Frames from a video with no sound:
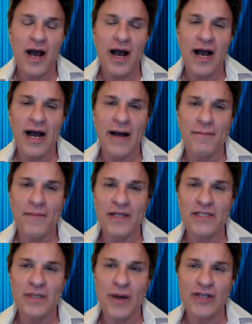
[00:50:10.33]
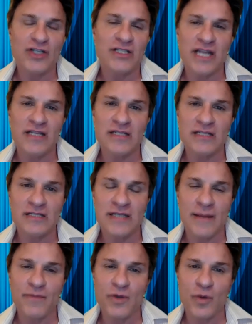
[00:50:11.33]
Um, and so I just did
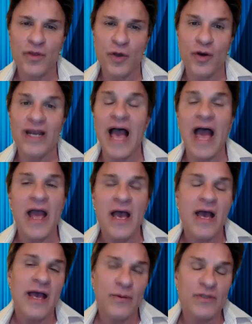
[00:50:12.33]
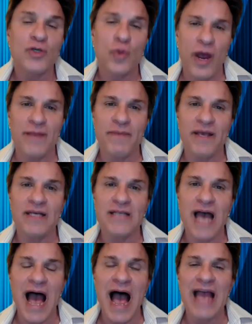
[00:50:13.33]
something with her, and I it was great because
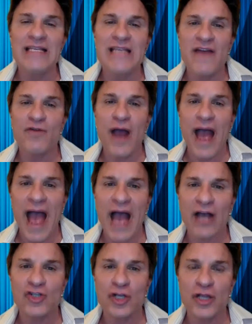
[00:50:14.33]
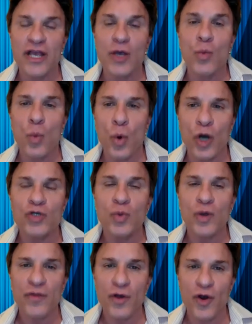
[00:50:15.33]
I'd never actually worked
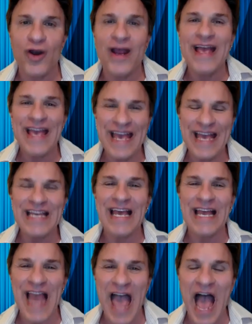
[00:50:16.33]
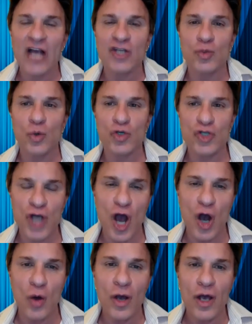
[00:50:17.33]
with her in an actual
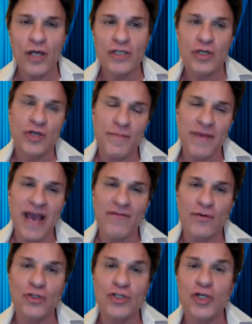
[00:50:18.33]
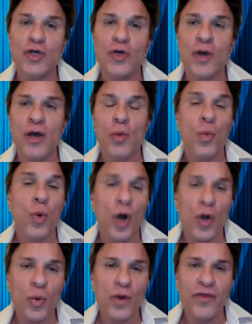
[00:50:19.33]
show. So to be able to
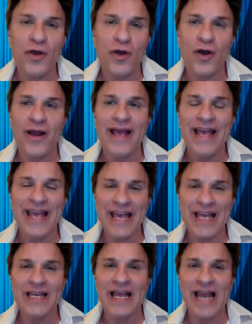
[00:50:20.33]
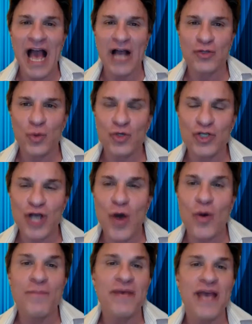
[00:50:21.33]
work with her in an actual
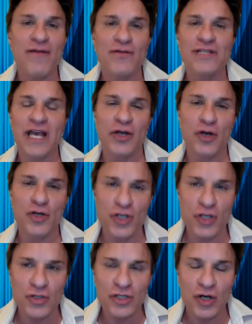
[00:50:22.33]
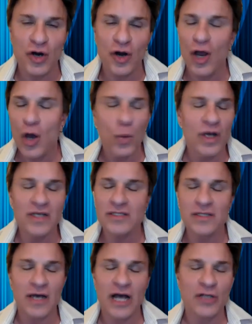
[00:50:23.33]
show and be able to introduce her
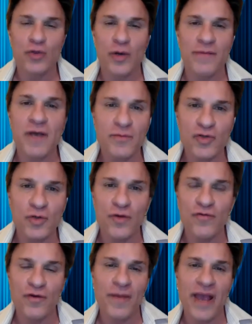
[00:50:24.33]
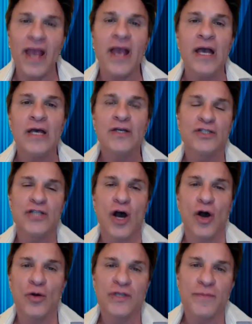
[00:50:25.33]
was a dream come true for me.
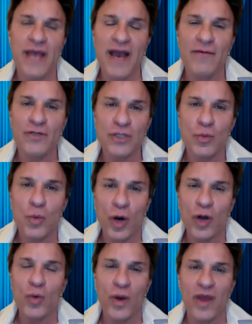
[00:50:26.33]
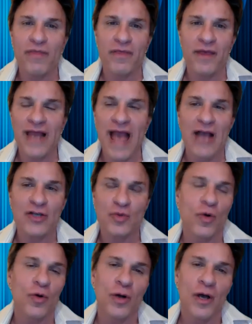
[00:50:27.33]
So to be able to work with an
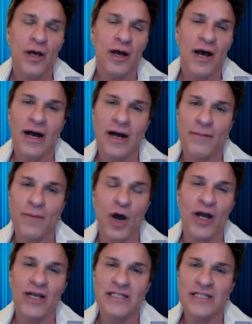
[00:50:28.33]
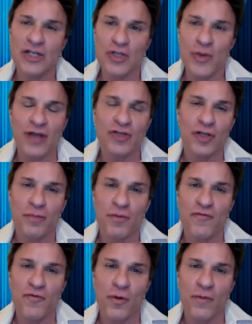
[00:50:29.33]
actual um, artist that you actually
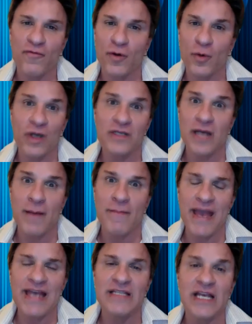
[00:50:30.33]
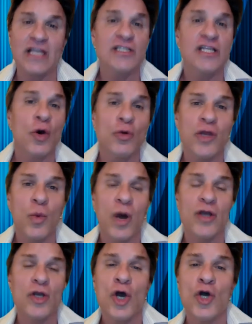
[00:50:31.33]
perform for was amazing because the only
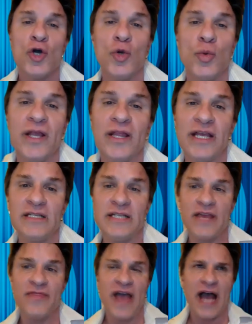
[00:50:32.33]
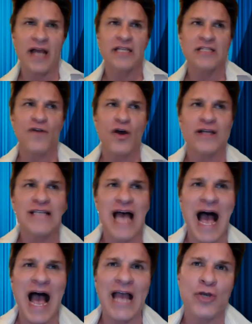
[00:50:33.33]
one who really did that, as far as
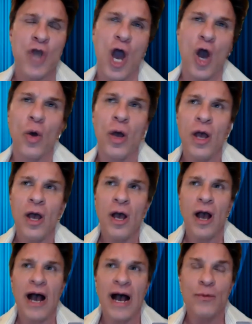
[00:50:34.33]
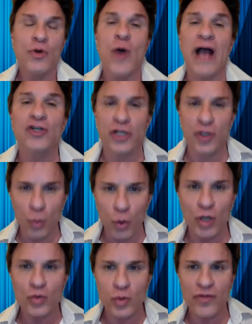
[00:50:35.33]
I know, um, who actually
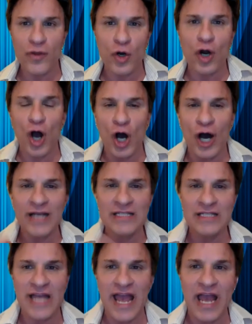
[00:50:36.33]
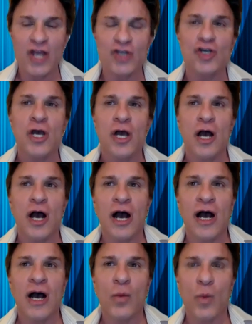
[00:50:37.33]
worked with her on stage
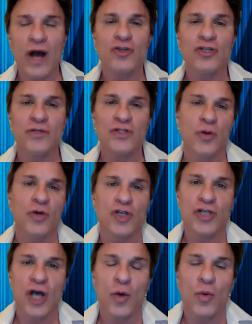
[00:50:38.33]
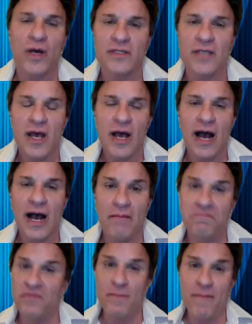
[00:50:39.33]
uh, while she was doing the show was uh,
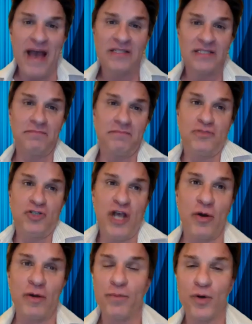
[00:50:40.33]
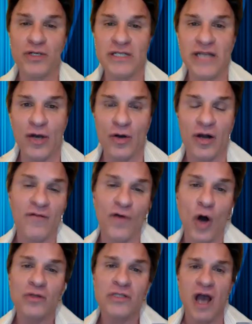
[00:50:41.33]
the best Cher impersonator of
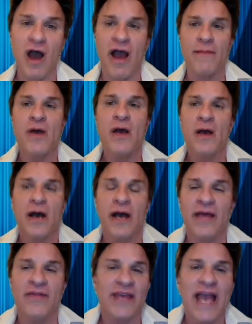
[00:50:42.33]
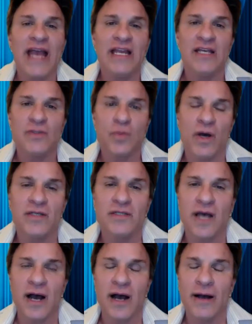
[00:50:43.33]
all time in the 80s
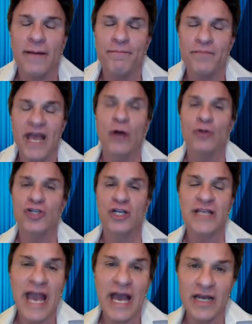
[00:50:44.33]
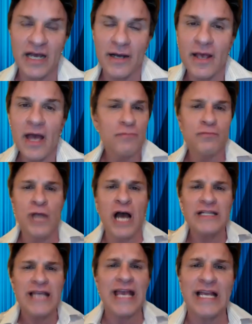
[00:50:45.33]
was um, Elgin Kenna.
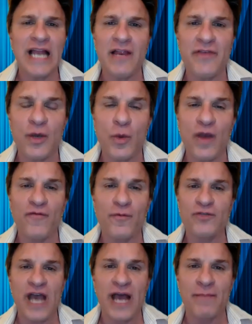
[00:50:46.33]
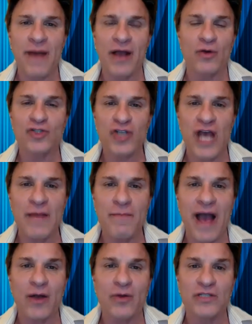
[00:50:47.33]
Not taking anything away from Chad Michaels. Chad
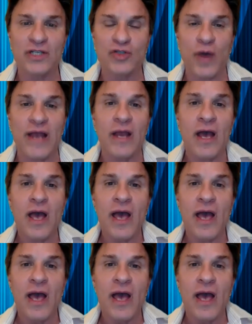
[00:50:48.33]
Michaels is great.